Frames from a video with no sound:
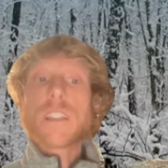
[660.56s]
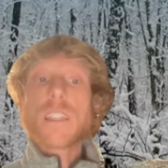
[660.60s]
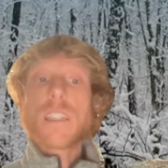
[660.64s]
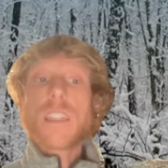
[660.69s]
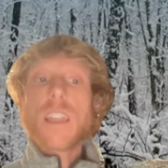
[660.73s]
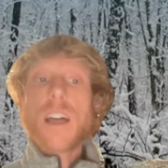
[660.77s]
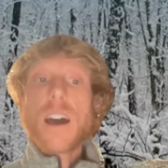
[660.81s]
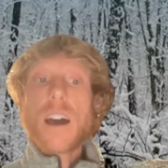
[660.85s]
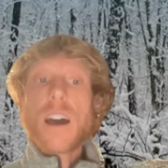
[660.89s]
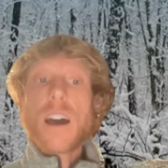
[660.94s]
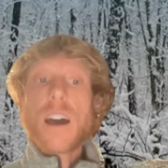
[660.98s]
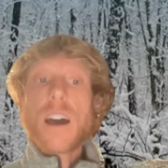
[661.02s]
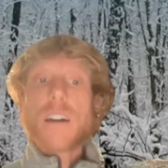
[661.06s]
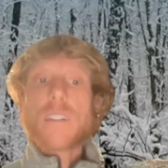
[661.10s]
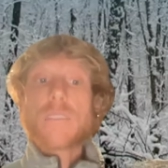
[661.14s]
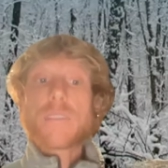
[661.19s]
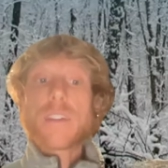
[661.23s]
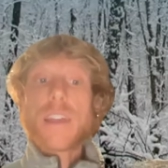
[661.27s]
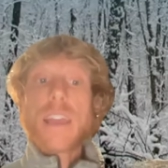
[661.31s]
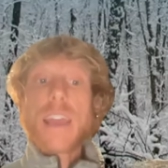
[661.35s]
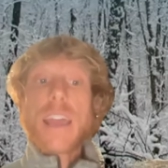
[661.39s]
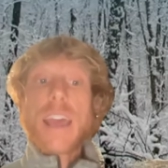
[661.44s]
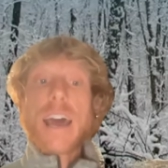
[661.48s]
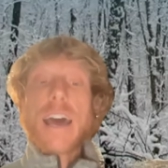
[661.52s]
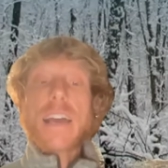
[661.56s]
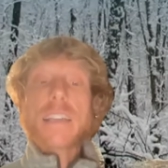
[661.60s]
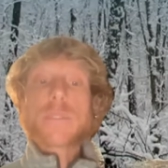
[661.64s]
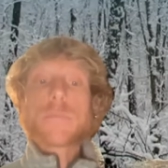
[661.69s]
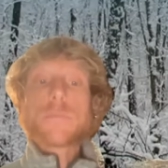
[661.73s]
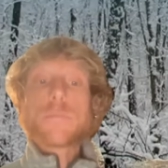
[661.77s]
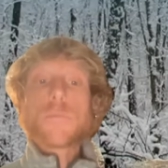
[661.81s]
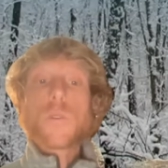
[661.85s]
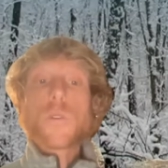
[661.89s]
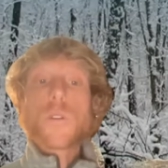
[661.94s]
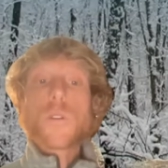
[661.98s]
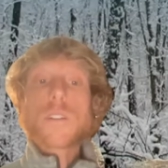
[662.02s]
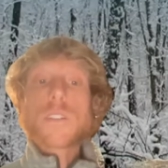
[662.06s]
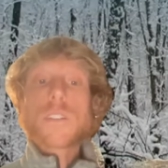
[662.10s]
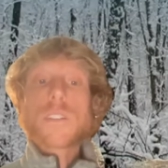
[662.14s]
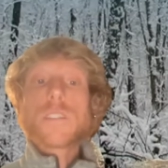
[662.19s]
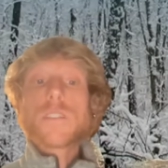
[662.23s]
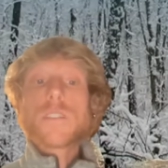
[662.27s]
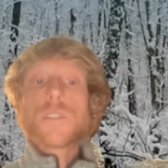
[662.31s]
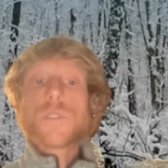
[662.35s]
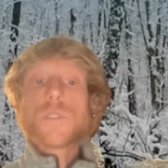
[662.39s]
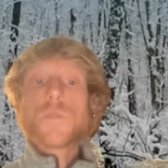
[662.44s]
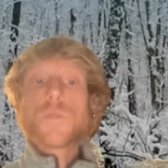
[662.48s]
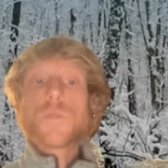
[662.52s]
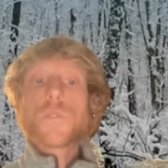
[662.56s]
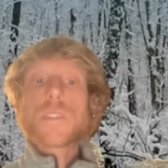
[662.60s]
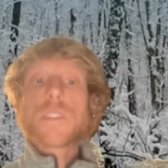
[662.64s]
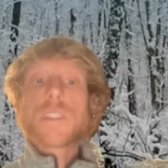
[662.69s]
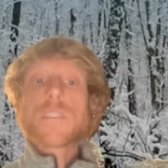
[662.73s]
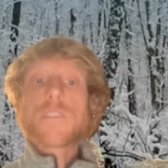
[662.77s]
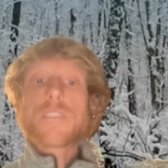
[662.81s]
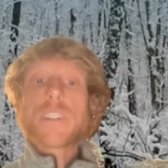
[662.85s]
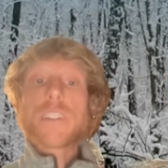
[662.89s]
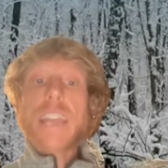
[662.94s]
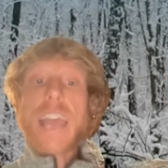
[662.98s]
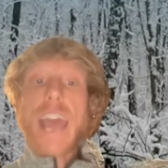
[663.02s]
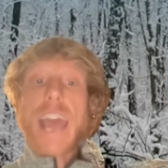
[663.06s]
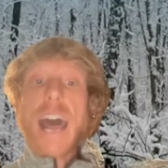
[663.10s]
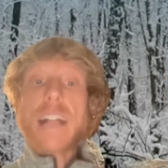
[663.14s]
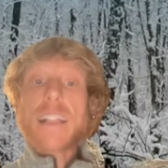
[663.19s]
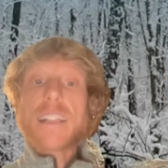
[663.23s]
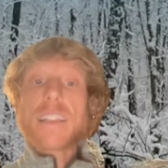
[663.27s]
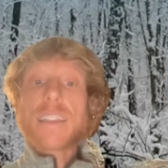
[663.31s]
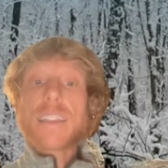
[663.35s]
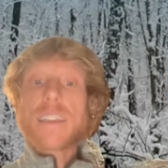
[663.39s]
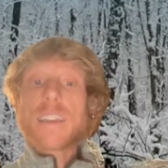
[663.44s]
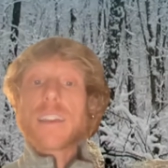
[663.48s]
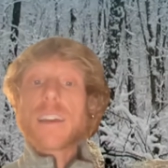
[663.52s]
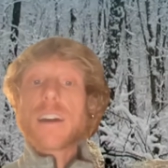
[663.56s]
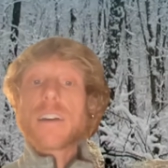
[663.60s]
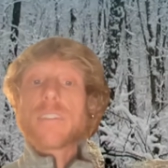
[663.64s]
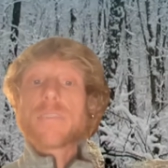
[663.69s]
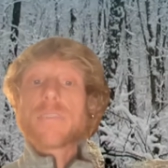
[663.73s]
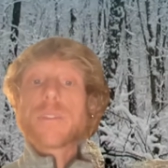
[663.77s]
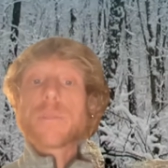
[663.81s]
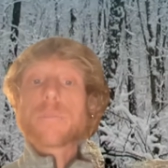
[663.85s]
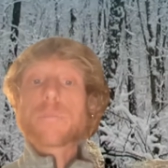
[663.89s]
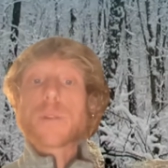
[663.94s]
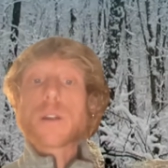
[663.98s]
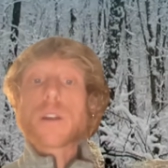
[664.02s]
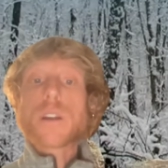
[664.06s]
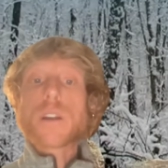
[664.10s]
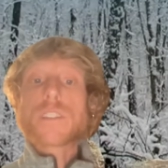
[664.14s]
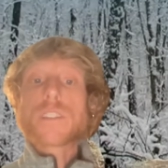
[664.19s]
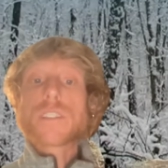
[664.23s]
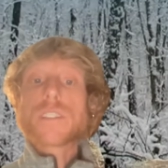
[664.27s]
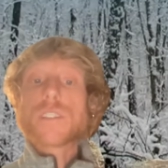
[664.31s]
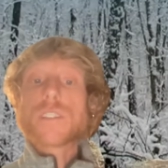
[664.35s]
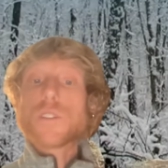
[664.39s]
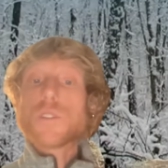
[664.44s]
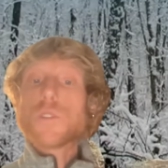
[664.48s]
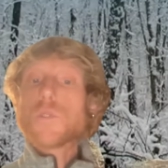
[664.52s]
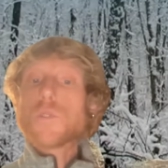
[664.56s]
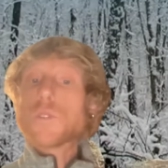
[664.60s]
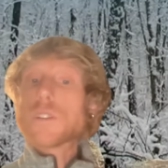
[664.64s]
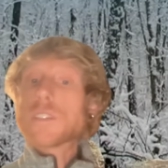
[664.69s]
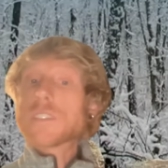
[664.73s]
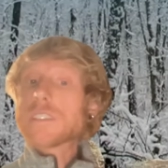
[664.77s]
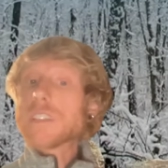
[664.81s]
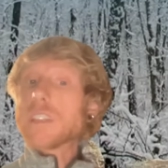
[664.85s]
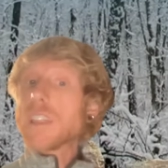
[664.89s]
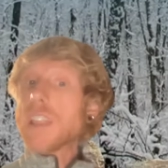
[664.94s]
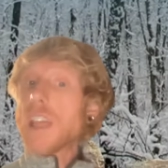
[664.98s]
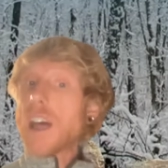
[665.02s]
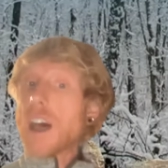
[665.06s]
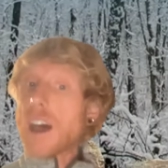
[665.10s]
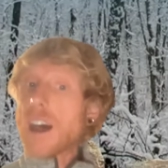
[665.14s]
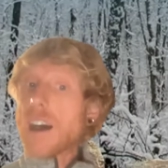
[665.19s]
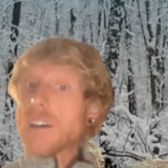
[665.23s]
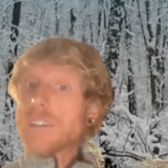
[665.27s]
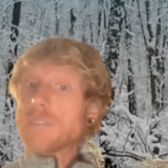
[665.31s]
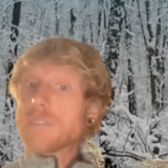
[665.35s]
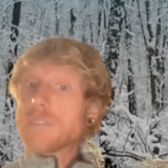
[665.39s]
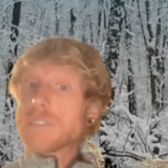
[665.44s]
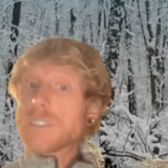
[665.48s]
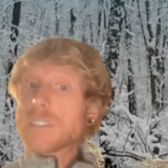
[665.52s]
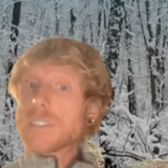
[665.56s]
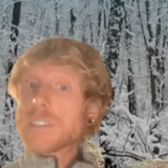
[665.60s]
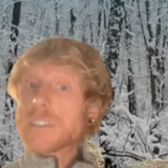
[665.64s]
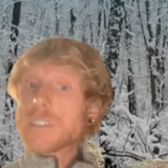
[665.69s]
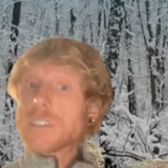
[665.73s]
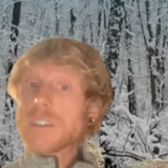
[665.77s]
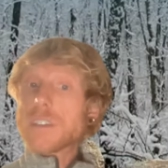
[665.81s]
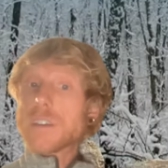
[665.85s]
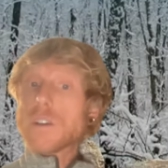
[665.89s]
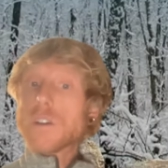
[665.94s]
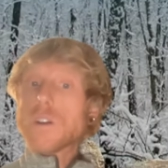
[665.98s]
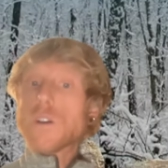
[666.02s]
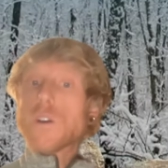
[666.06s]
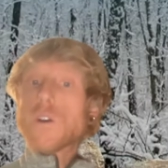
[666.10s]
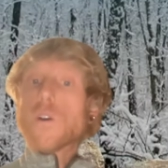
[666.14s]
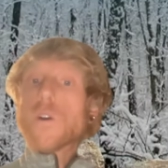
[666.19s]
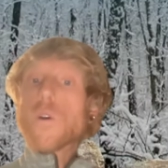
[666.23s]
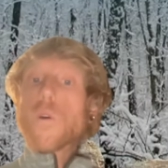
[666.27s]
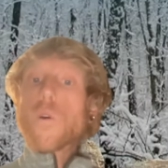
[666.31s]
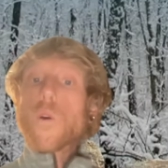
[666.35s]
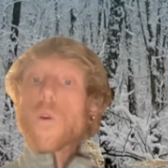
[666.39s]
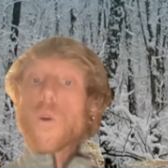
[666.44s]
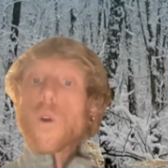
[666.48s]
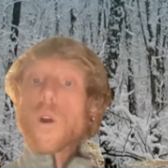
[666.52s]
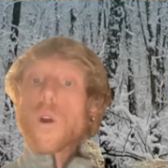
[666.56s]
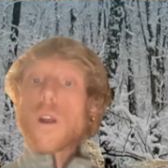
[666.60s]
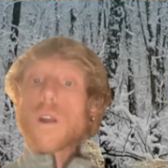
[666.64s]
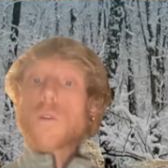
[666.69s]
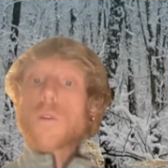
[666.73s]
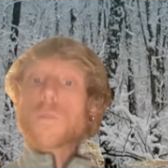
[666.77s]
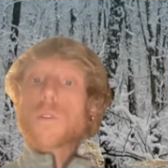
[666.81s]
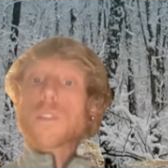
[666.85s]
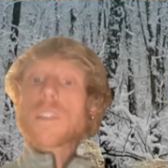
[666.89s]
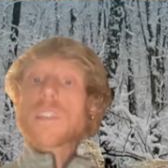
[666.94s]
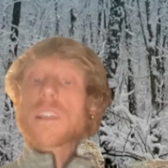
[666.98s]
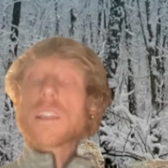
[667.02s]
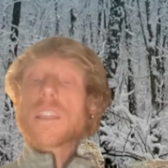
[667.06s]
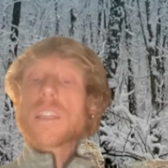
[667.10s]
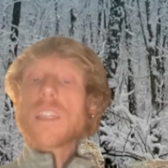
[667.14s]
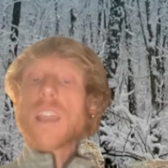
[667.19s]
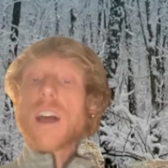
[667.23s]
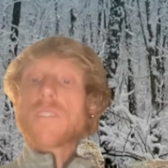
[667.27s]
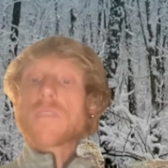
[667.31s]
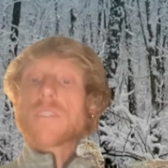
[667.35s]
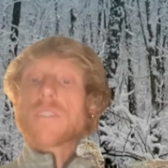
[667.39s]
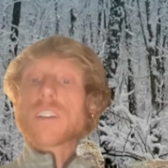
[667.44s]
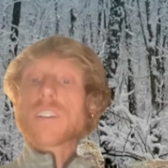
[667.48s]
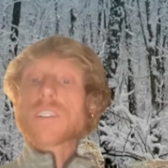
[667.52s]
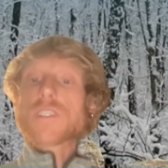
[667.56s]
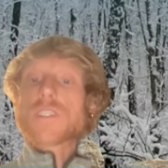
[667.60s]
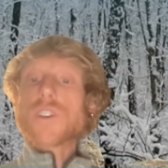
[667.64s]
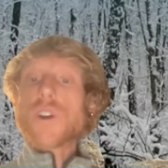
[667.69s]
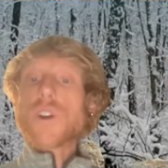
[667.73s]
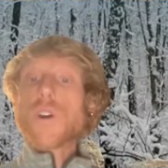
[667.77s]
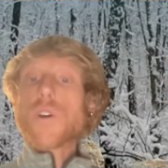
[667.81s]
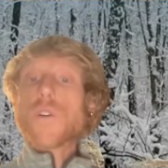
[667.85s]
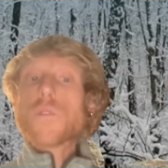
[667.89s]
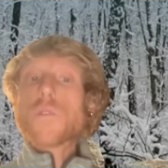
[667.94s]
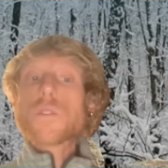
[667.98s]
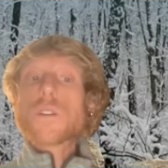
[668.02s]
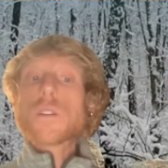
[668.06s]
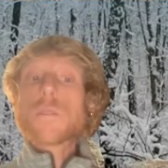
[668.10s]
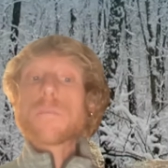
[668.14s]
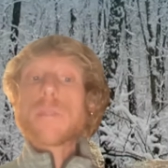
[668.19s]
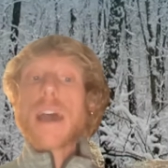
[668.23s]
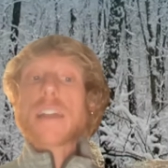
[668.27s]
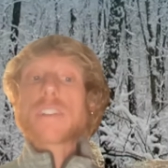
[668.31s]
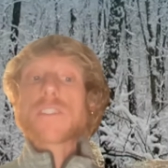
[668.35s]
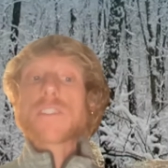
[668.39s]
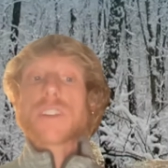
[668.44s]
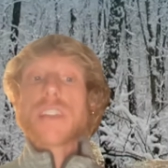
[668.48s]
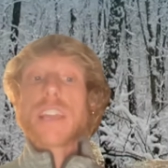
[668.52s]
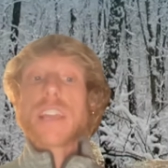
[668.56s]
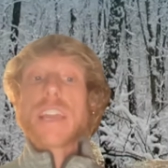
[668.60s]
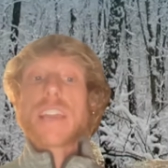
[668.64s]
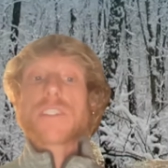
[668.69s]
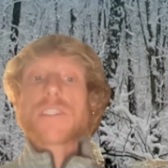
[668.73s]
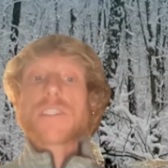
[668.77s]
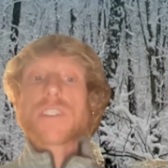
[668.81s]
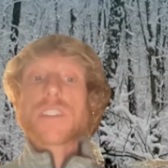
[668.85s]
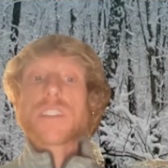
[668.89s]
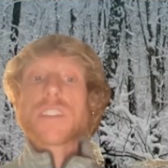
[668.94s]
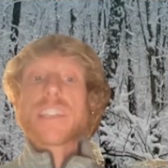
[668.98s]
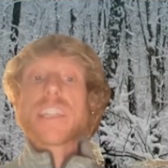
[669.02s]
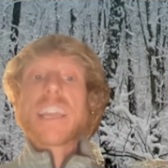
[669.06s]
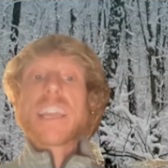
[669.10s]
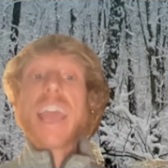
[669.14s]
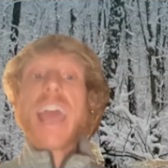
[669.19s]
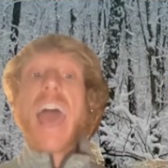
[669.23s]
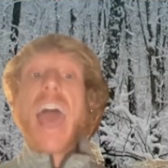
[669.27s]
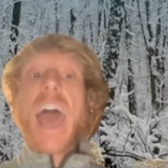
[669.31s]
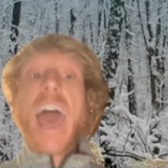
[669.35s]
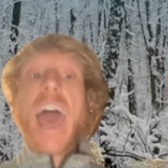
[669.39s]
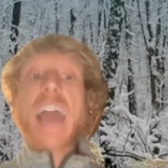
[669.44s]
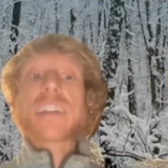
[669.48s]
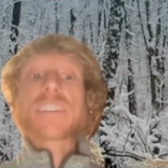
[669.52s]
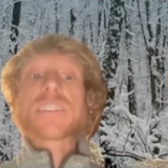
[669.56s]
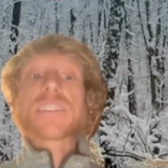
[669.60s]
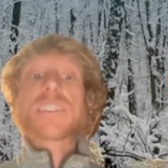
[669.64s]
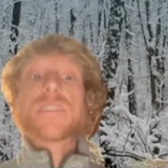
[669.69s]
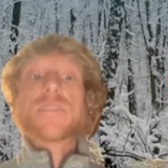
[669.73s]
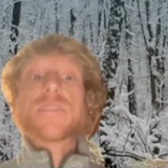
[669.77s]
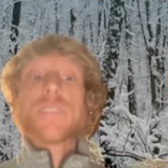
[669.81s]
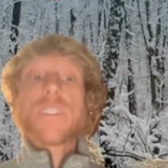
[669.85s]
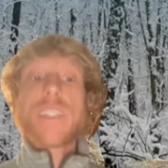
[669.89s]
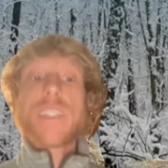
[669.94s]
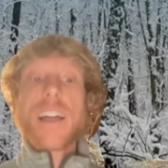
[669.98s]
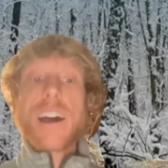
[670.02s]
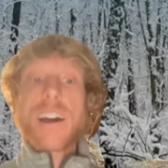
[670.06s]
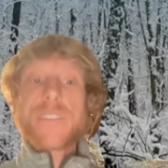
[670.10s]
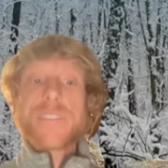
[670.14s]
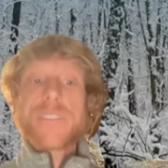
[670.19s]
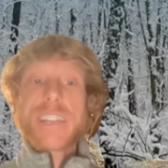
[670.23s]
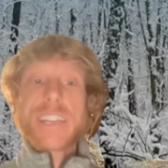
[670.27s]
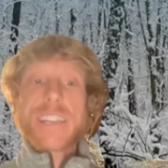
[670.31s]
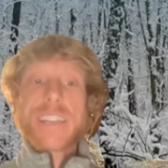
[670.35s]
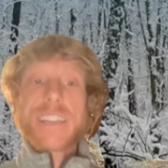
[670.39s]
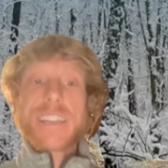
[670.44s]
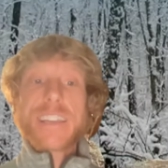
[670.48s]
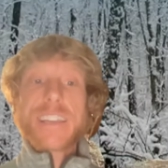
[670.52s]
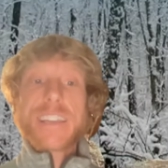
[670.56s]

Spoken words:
love has more to do with the reality of the person who is loved or with the lover's own imagination, the act of loving.